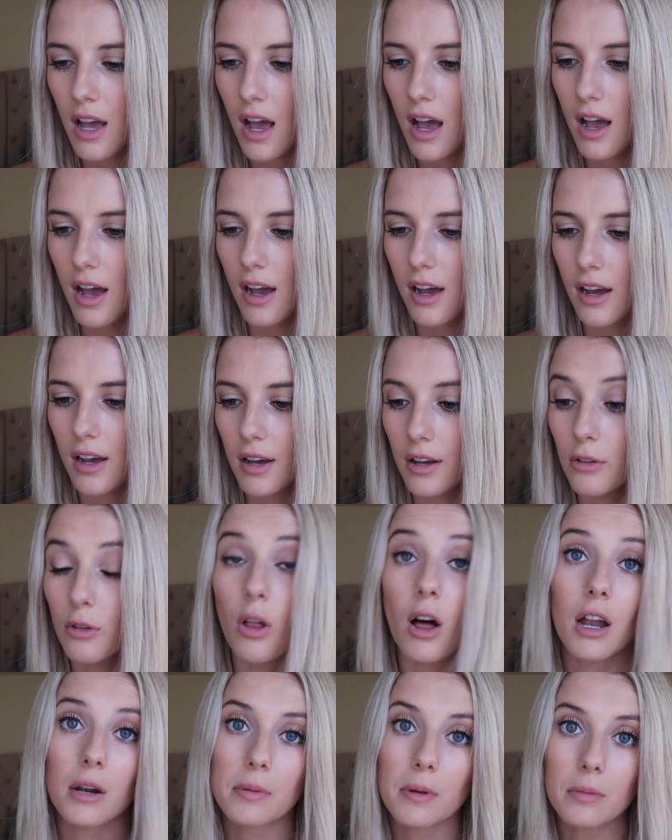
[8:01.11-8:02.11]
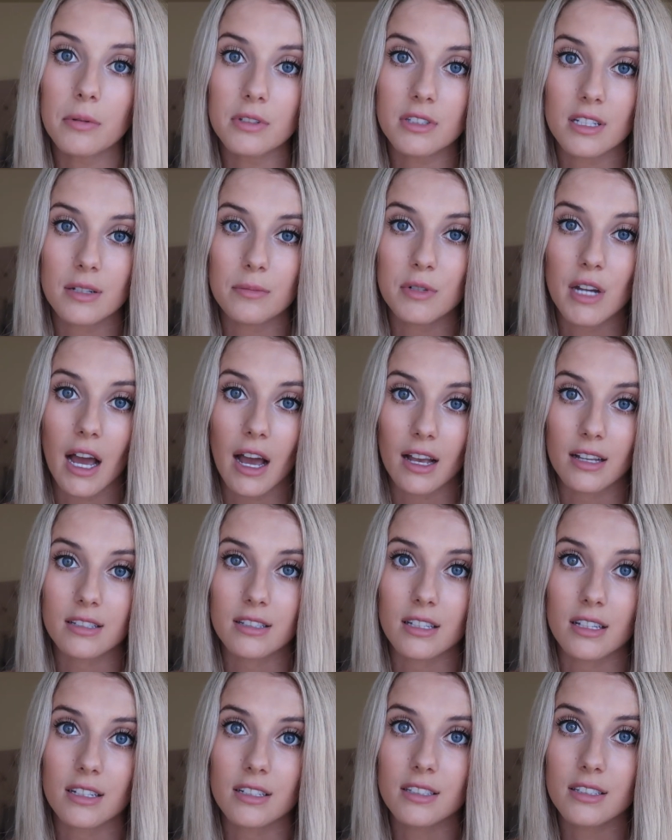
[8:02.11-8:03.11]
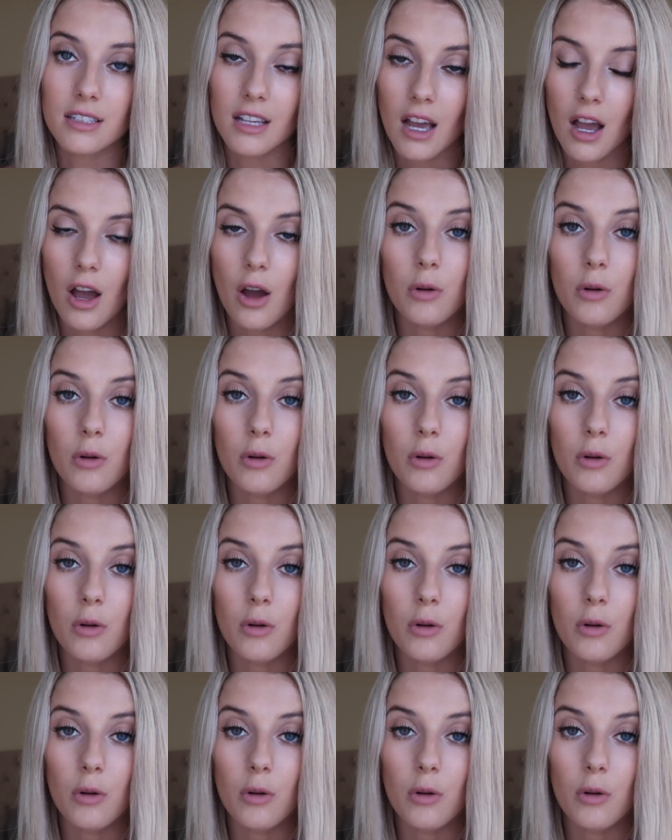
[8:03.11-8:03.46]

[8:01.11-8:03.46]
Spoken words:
A lot of people seem to ask this,